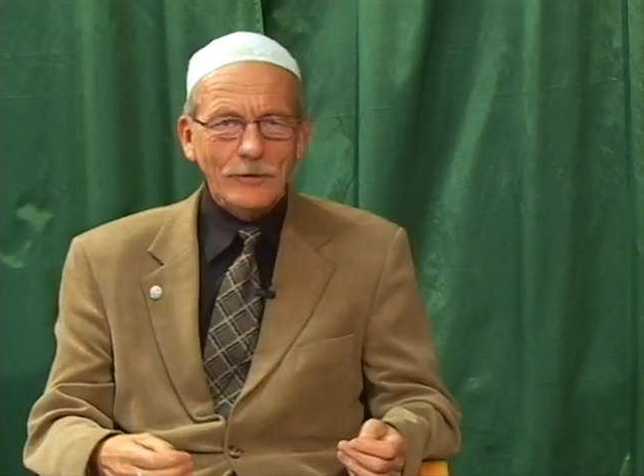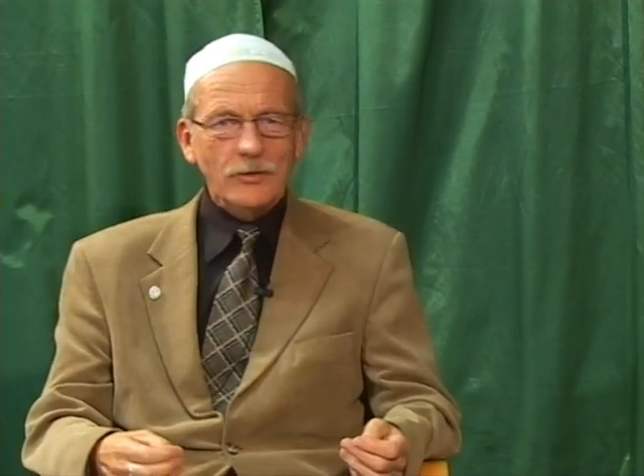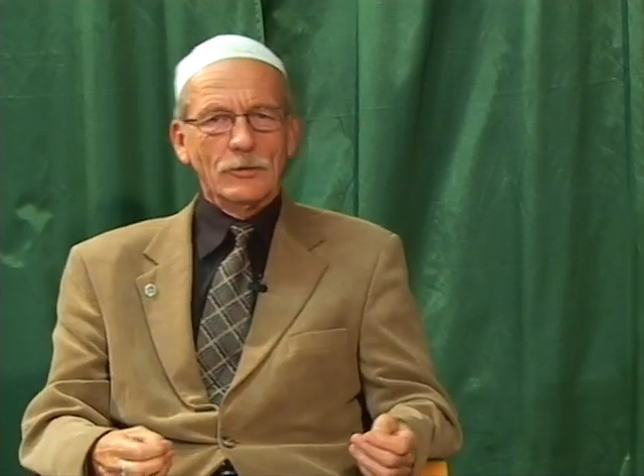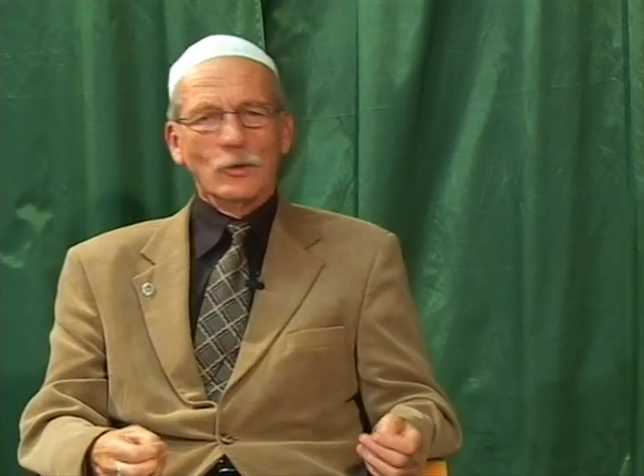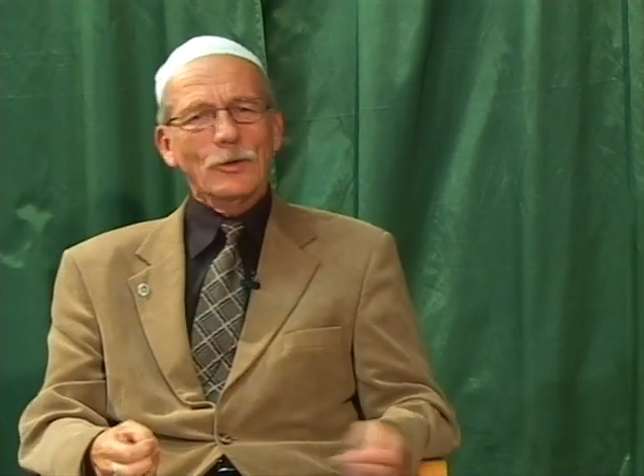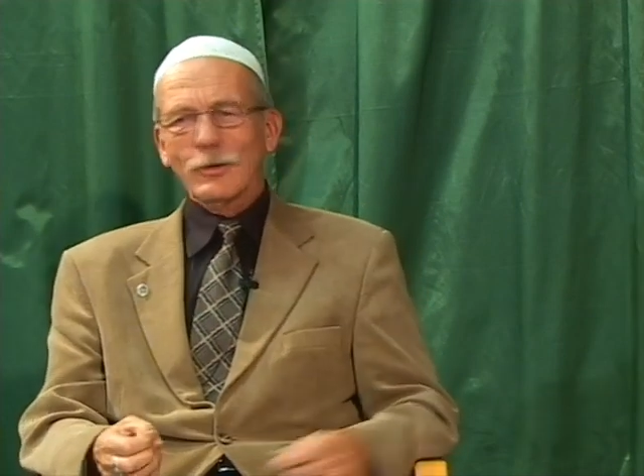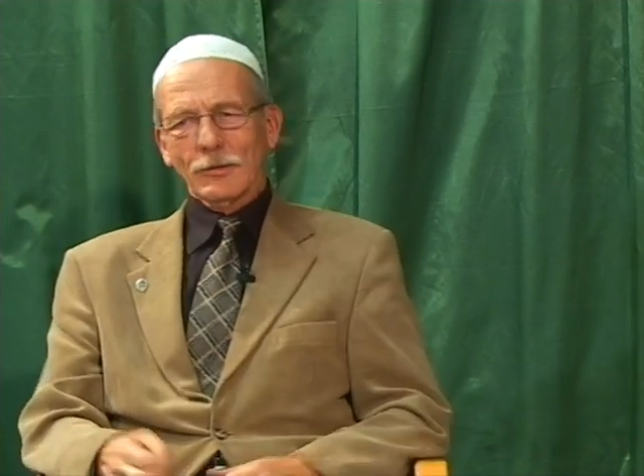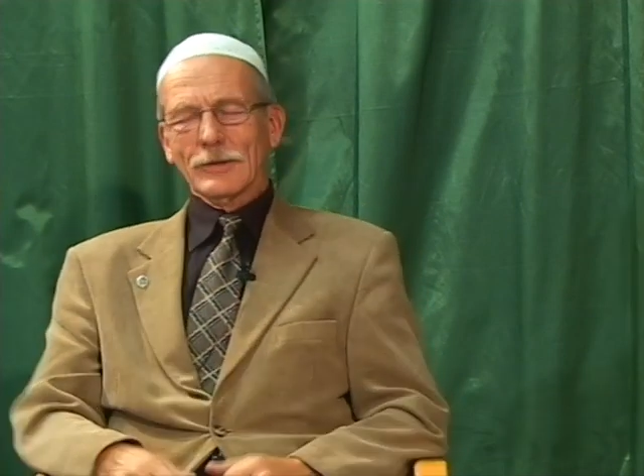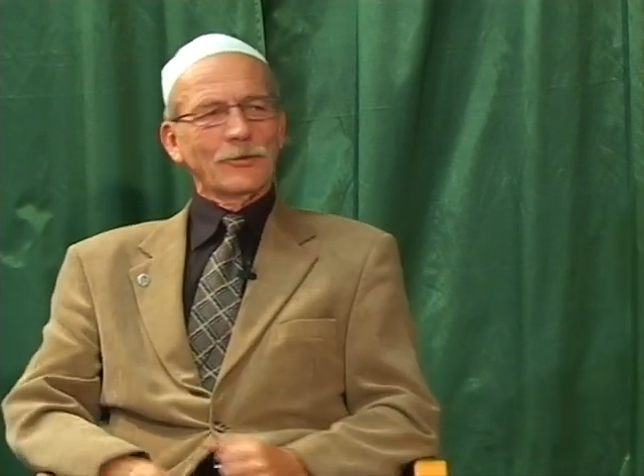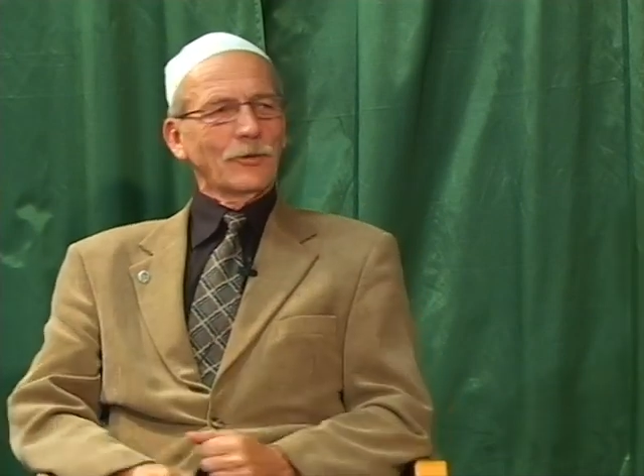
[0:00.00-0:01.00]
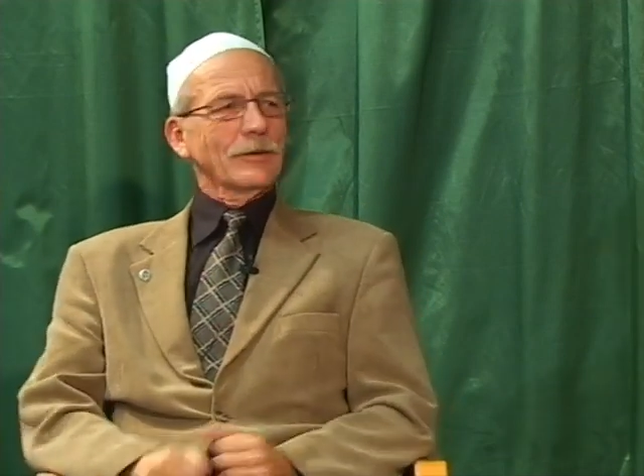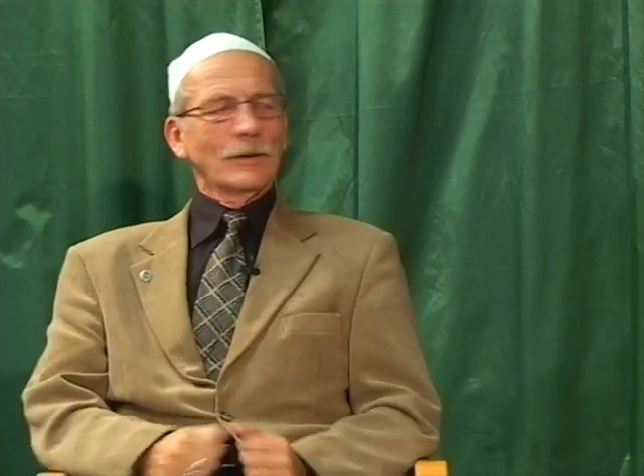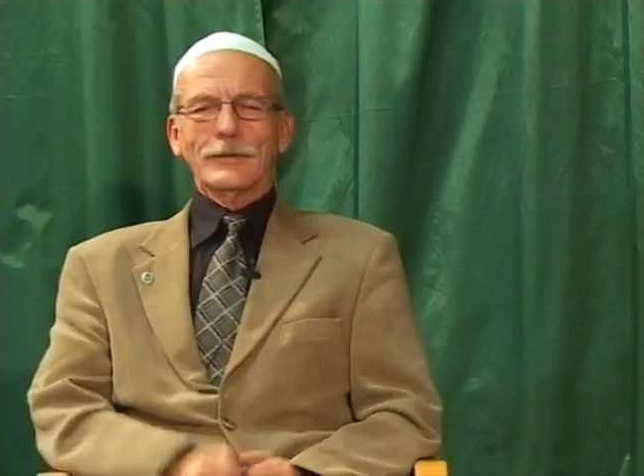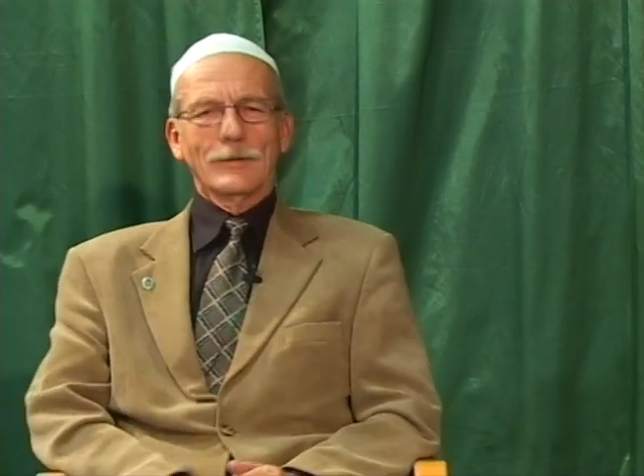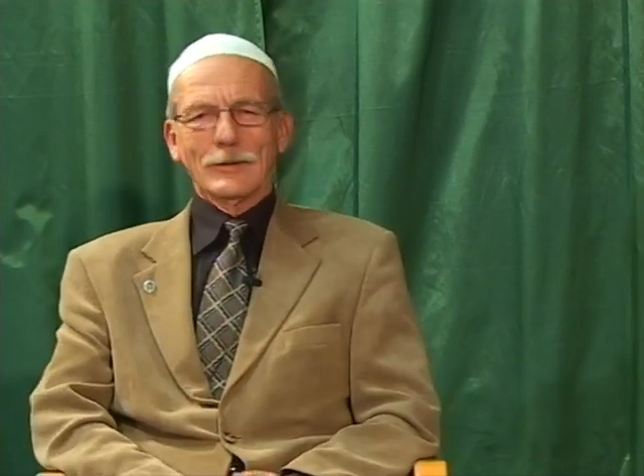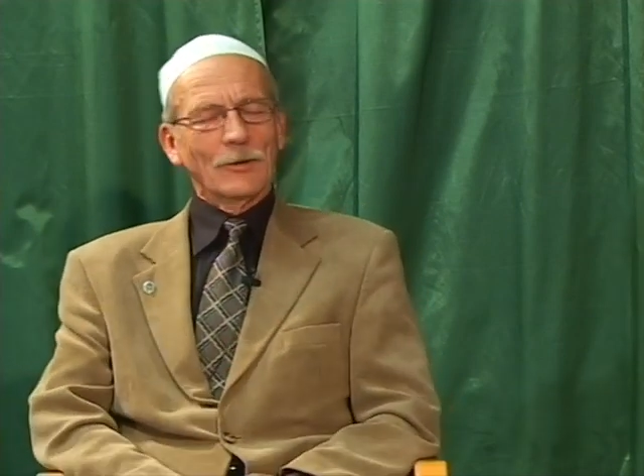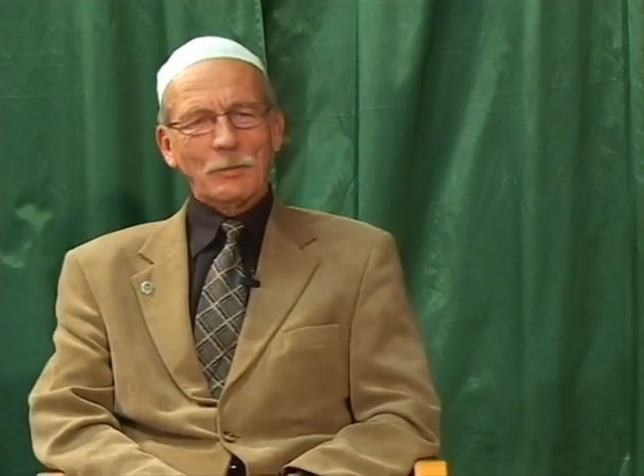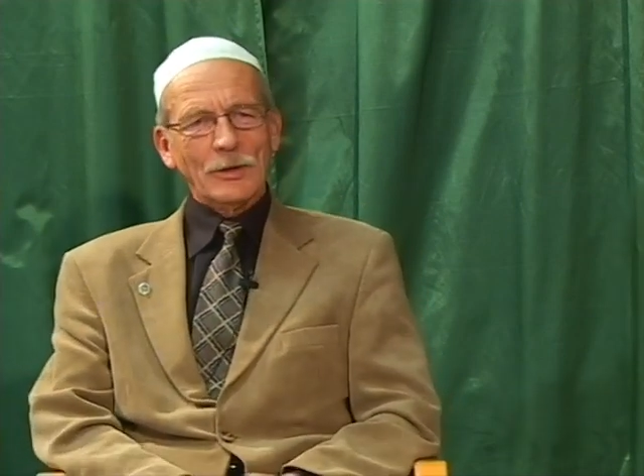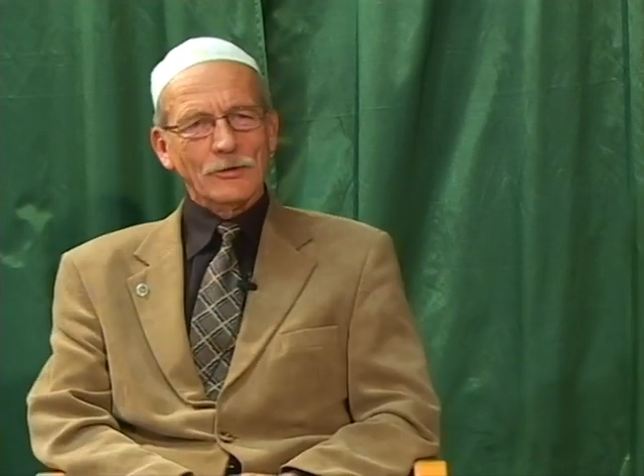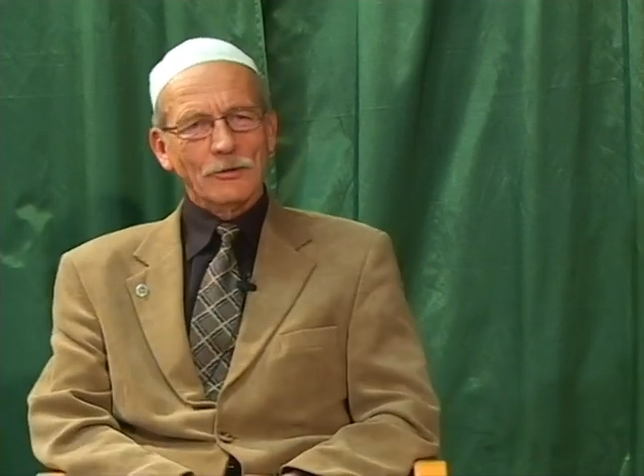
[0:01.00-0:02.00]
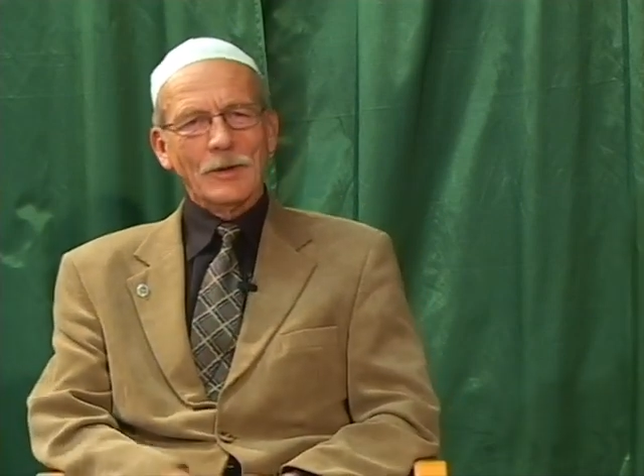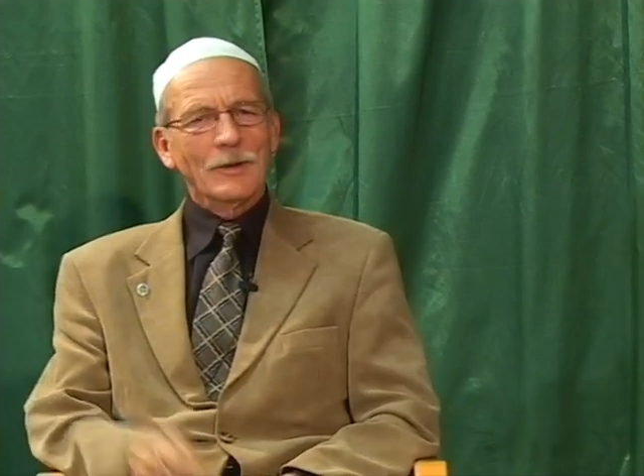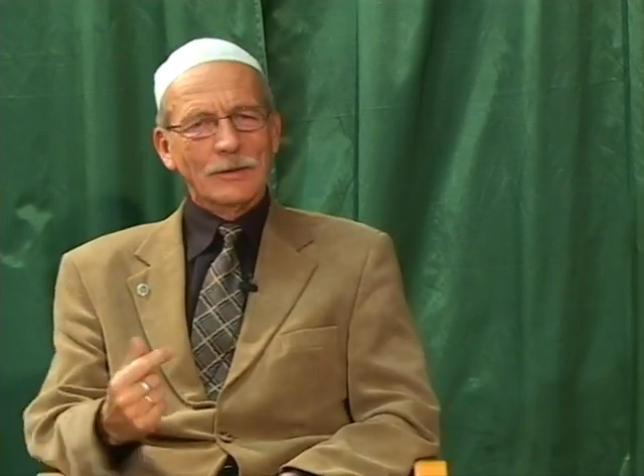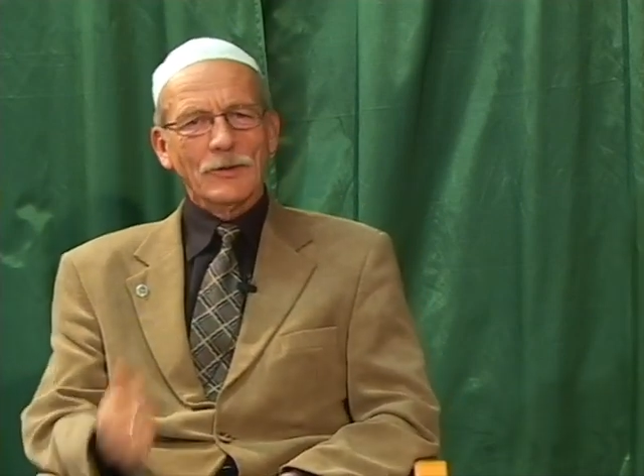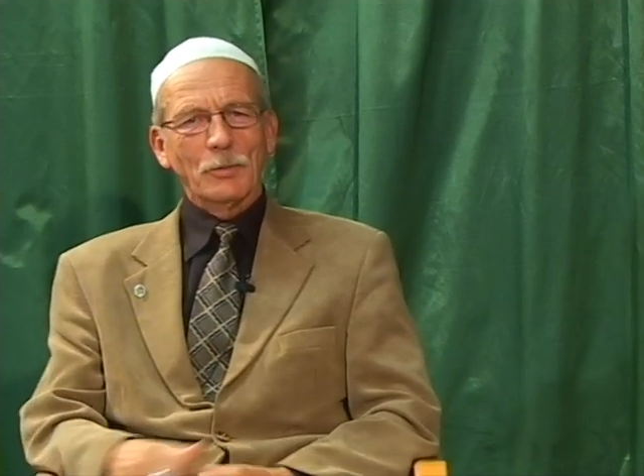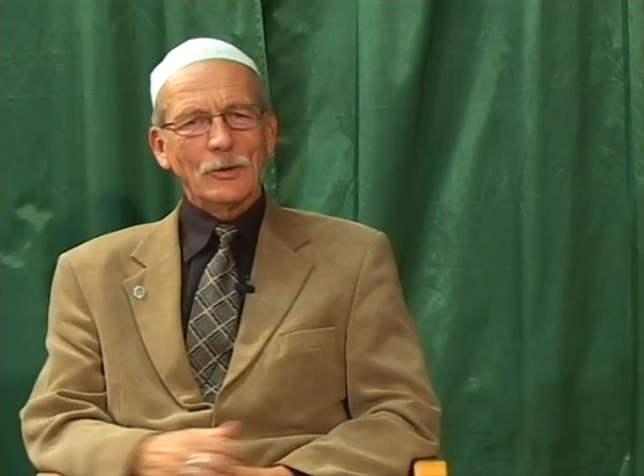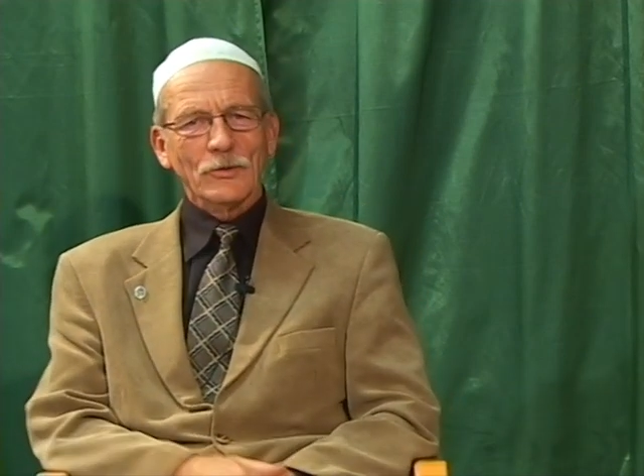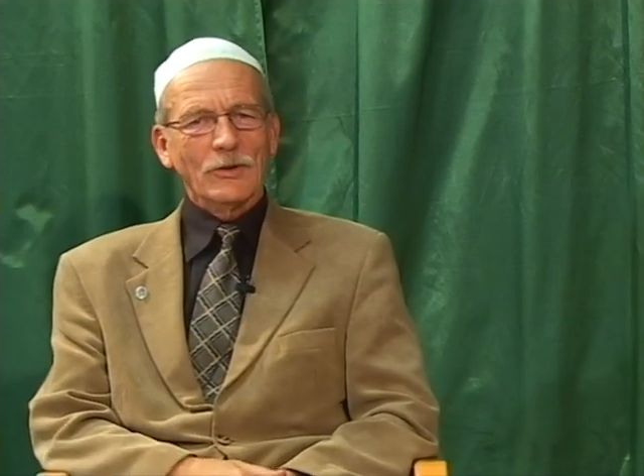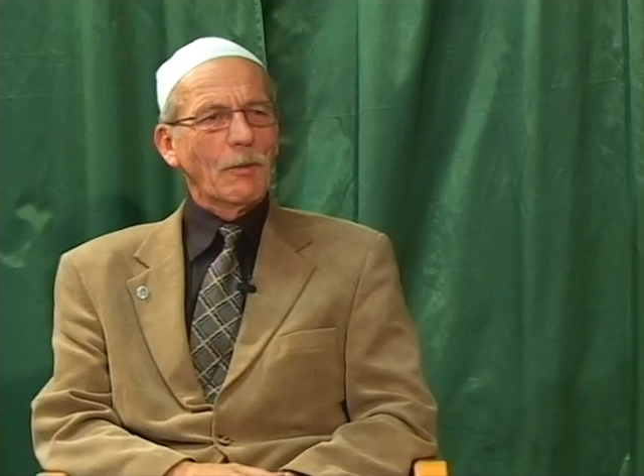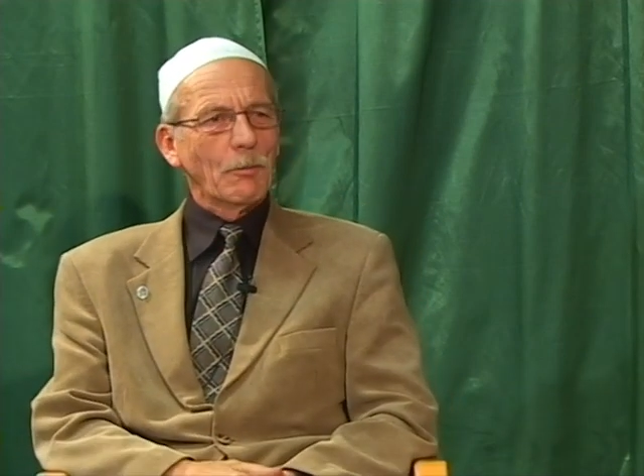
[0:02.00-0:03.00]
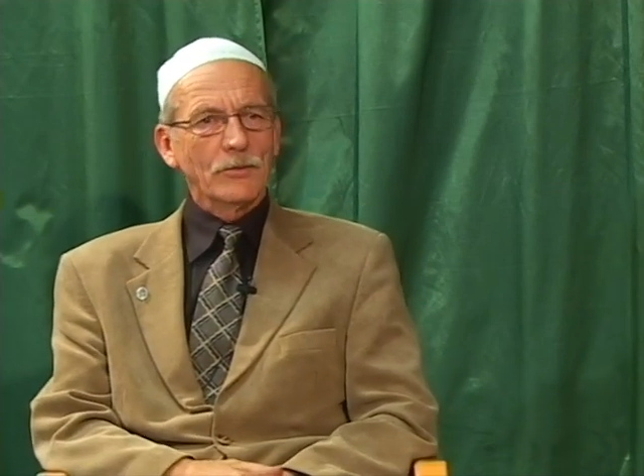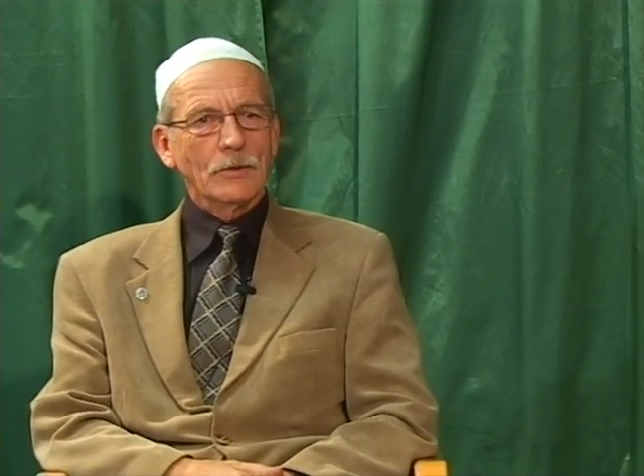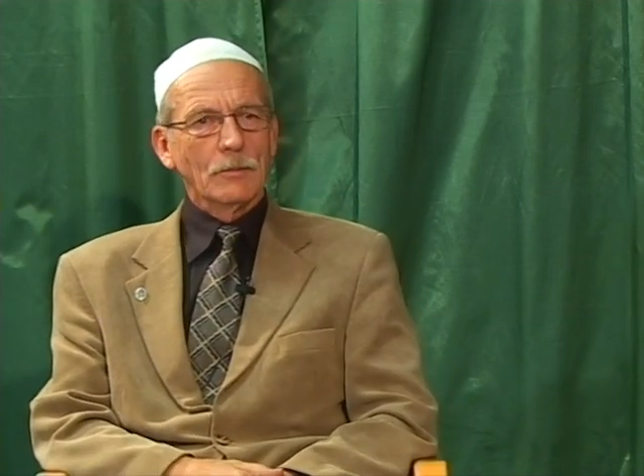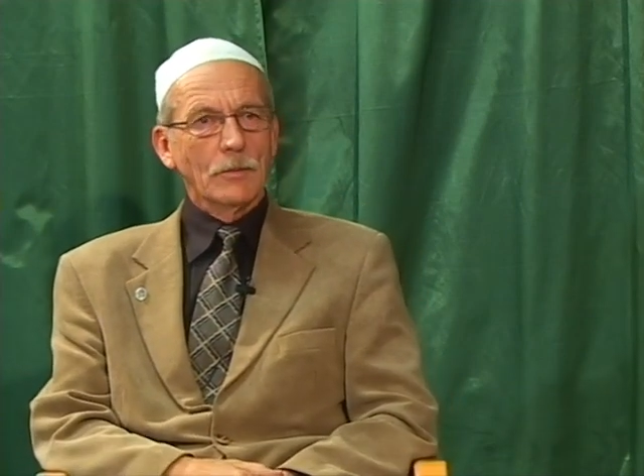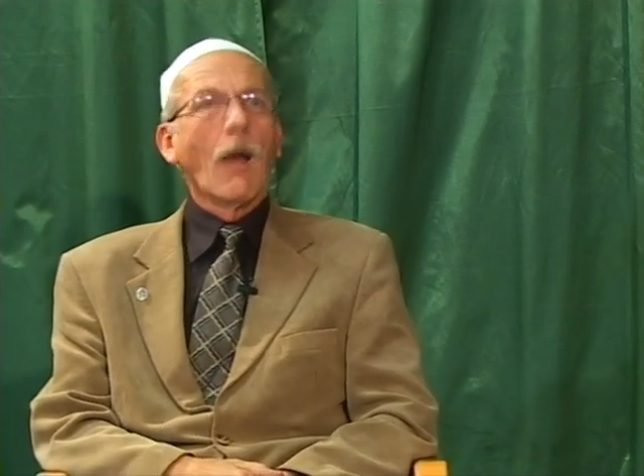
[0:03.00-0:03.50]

said, no, it is not because of that, it is because I'm a Muslim.